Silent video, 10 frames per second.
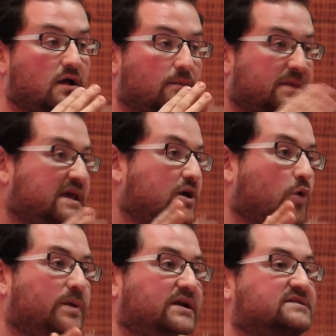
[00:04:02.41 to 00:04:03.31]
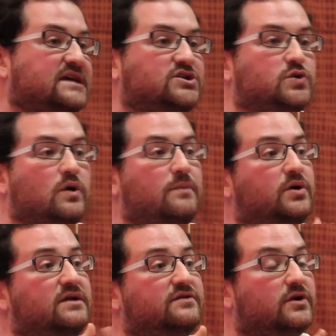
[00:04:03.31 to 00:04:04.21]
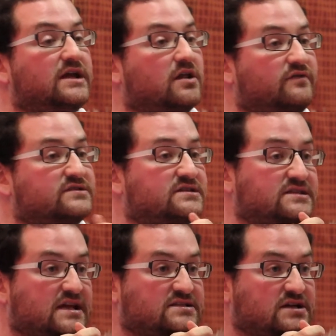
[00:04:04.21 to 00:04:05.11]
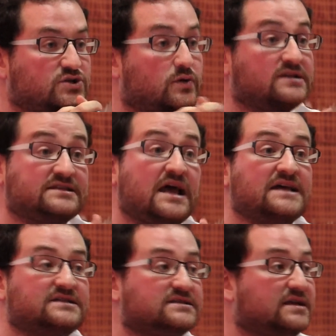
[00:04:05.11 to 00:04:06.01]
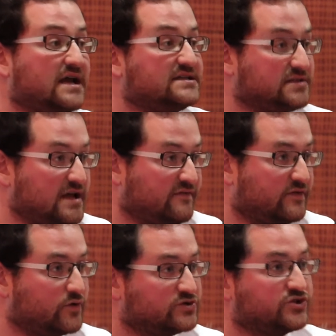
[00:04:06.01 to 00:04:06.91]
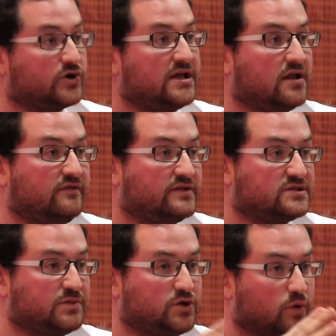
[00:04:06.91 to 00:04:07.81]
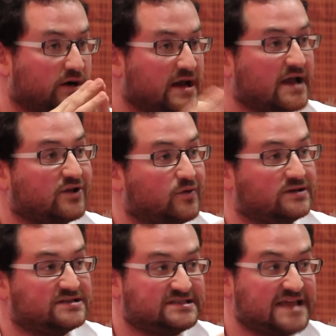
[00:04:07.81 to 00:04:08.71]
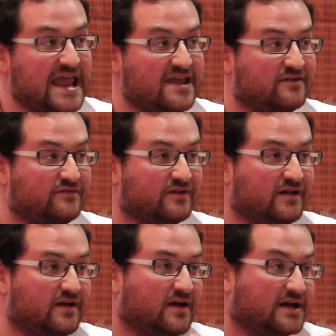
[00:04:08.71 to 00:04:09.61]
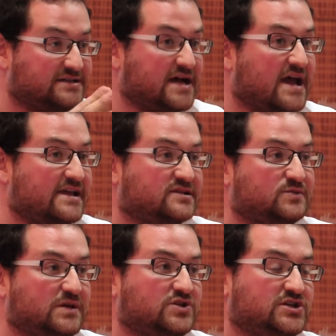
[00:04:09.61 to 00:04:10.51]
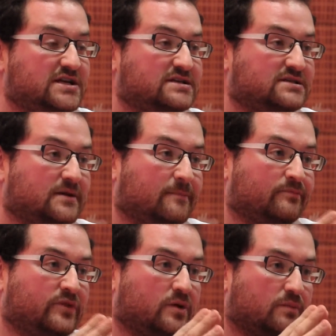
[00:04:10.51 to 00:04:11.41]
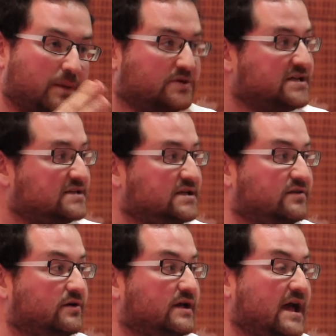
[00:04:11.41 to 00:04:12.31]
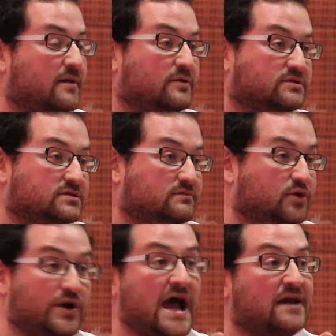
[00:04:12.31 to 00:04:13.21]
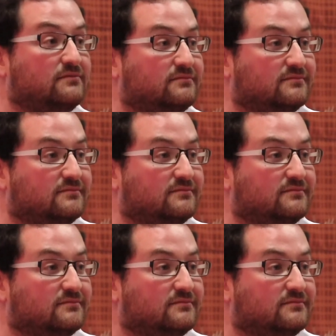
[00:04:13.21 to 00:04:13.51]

Me opening a sanctuary, putting 30 elephants into that sanctuary, it's nice. It's a nice life for those 30 elephants, but you are not going to save a dying species by protecting 30 animals. You're not.